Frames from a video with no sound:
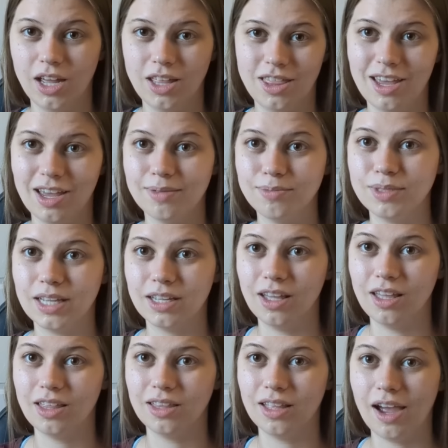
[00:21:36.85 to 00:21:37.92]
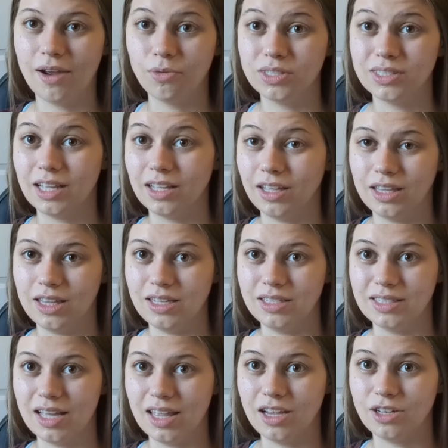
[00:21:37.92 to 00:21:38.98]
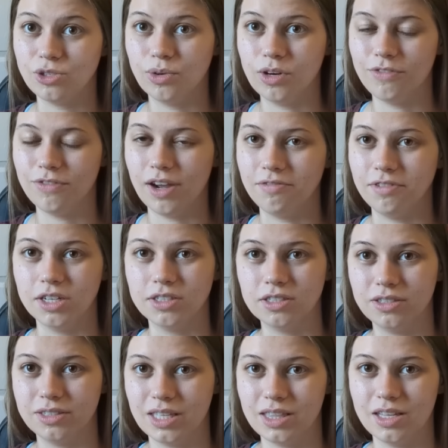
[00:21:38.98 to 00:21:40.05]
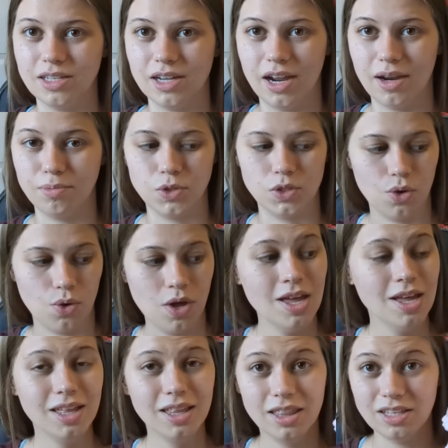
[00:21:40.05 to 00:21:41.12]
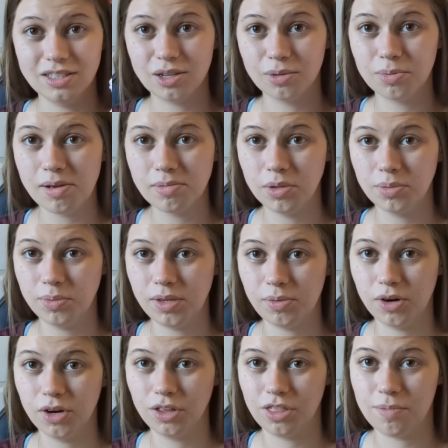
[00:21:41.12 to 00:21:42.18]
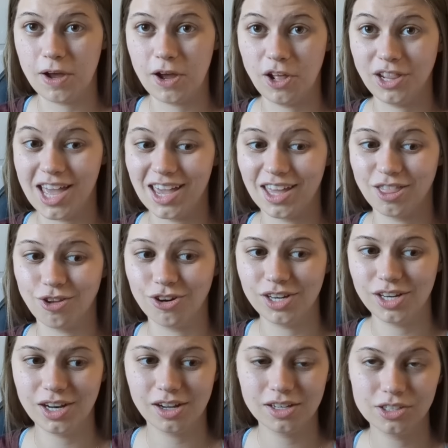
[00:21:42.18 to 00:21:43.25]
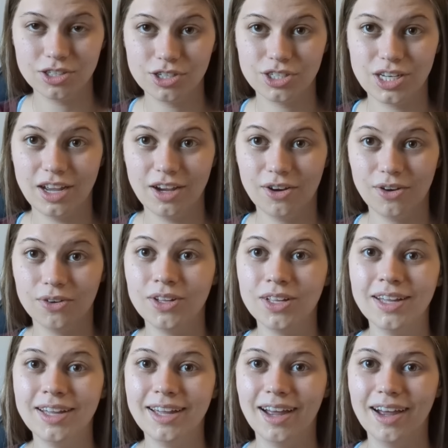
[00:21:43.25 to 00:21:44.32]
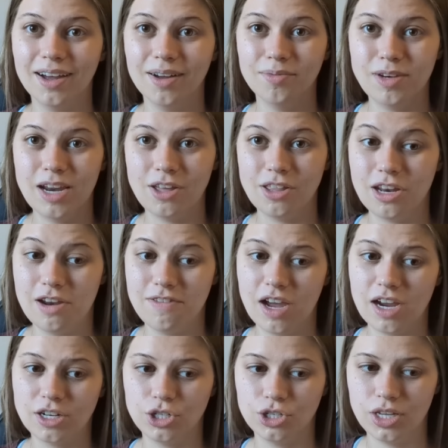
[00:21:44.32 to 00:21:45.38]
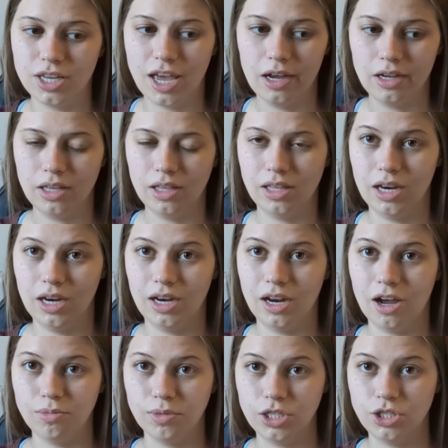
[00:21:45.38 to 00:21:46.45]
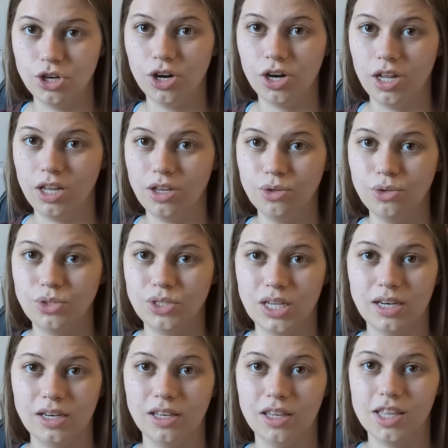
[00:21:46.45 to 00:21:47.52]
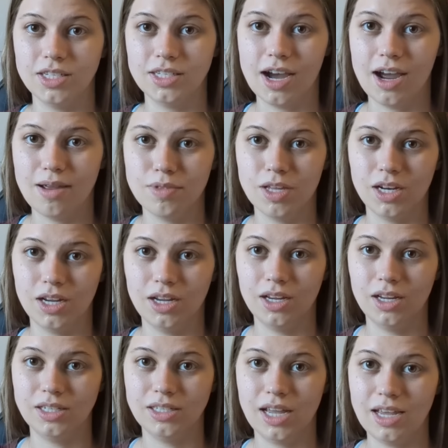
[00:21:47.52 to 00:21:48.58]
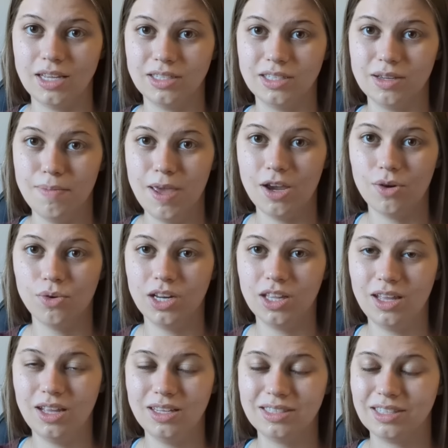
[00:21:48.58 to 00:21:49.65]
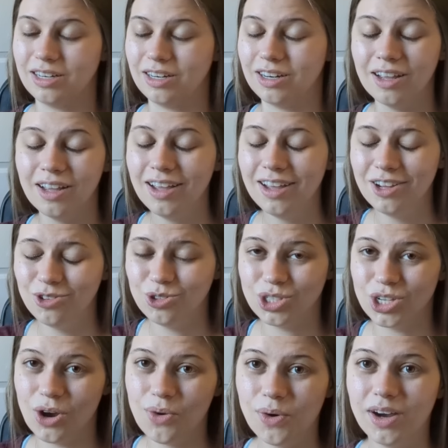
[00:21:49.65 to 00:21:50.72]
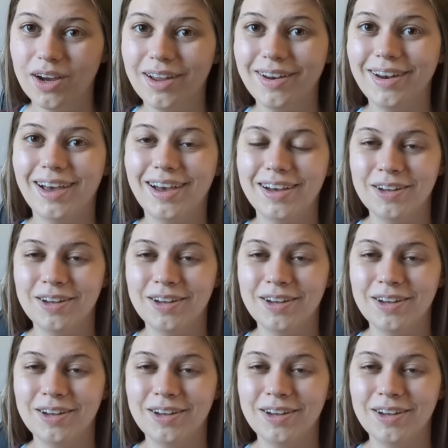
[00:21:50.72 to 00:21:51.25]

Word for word: I think I was selling these at like $25 at the time, so these are probably worth about like $30 now, now that I've actually calculated how much yarn I use and the time that it takes to make one of these and so on.